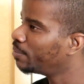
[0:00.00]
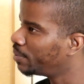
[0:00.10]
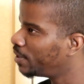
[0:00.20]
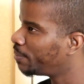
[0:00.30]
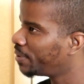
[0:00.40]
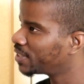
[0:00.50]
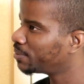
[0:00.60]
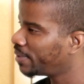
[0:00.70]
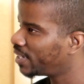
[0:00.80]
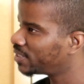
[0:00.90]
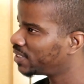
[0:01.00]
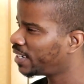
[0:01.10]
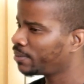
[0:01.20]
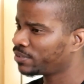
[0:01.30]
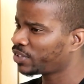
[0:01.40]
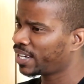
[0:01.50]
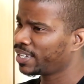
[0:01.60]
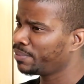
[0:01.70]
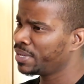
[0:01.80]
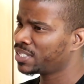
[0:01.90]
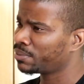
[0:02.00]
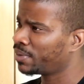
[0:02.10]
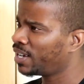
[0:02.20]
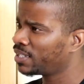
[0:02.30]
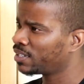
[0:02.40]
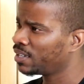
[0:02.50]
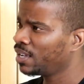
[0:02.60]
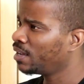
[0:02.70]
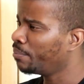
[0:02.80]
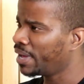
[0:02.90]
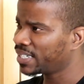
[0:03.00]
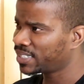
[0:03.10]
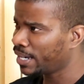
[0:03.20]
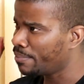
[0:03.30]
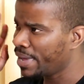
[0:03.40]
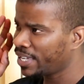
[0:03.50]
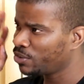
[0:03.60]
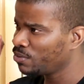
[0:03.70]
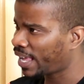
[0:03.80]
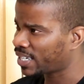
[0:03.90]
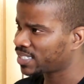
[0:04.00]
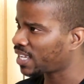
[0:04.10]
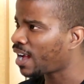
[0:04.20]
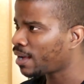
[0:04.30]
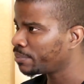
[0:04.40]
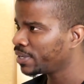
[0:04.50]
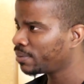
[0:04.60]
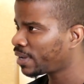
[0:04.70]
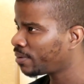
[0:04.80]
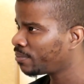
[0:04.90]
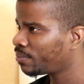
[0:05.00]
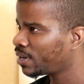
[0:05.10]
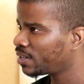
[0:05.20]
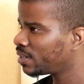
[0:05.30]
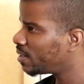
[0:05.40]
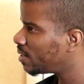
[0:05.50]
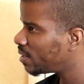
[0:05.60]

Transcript: Blood pressure medicine, and they were trying to give me some other medicine that make you like a zombie. I'm like, what?